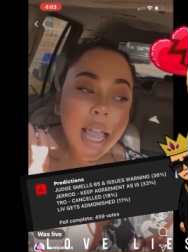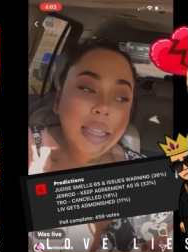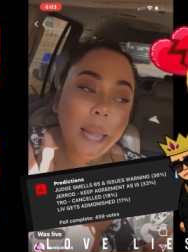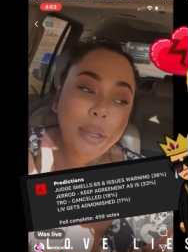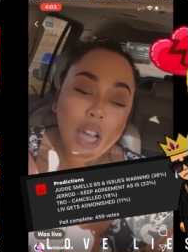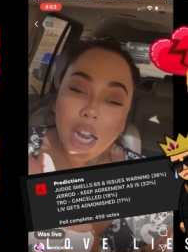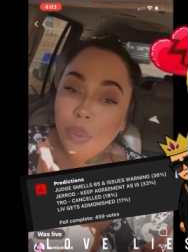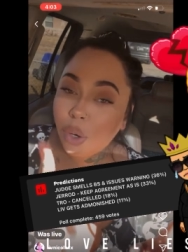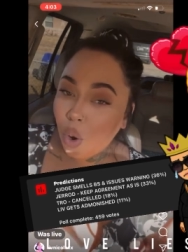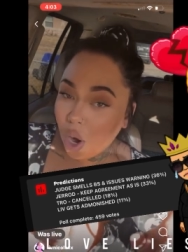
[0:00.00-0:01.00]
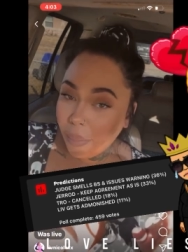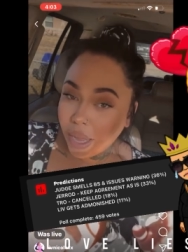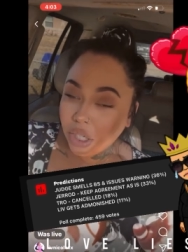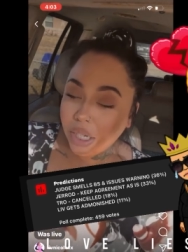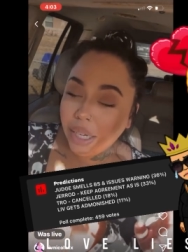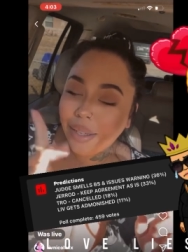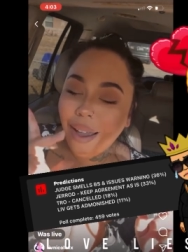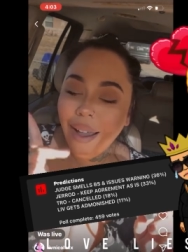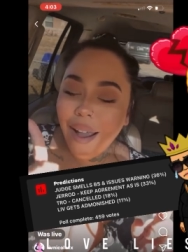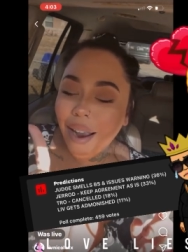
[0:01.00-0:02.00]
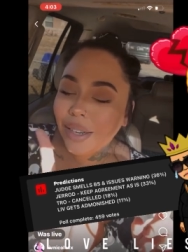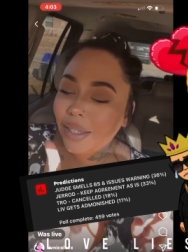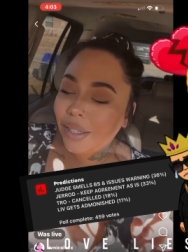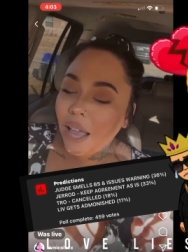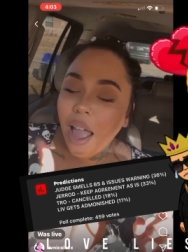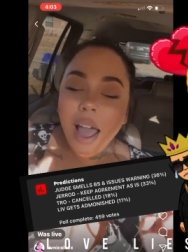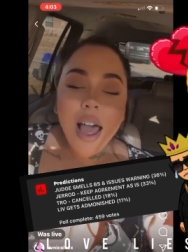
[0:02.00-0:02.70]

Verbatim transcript: They be trying to record my shit. Y'all are listen.